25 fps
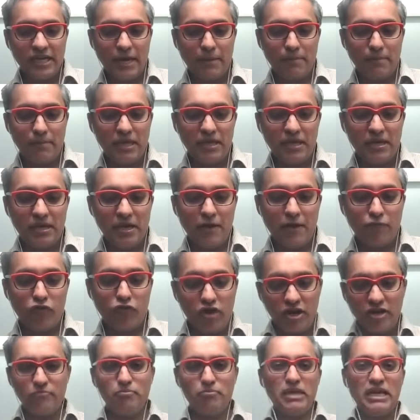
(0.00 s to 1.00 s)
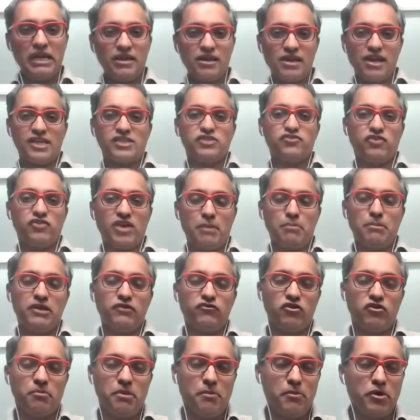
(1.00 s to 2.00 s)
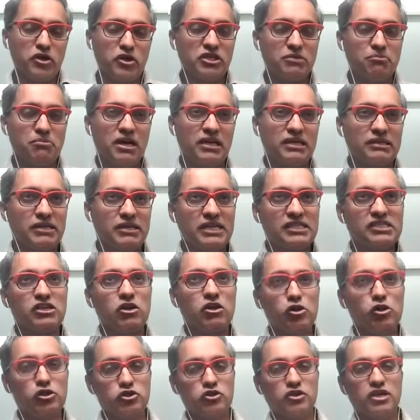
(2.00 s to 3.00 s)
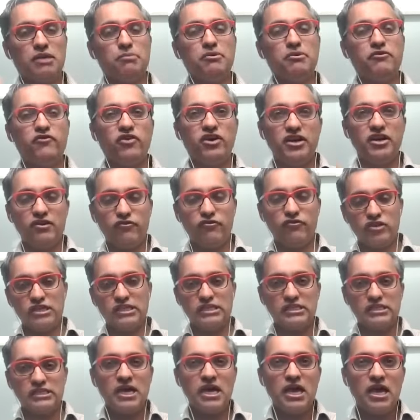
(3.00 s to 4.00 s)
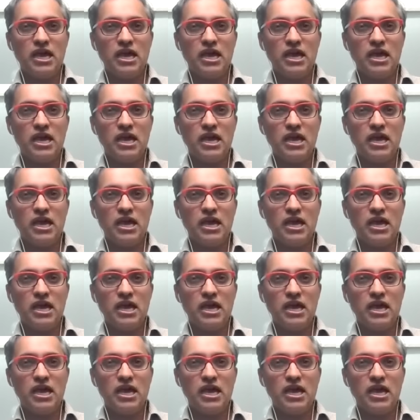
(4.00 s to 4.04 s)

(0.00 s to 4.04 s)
I mean, for a middle-class family from emerging markets, also can be very difficult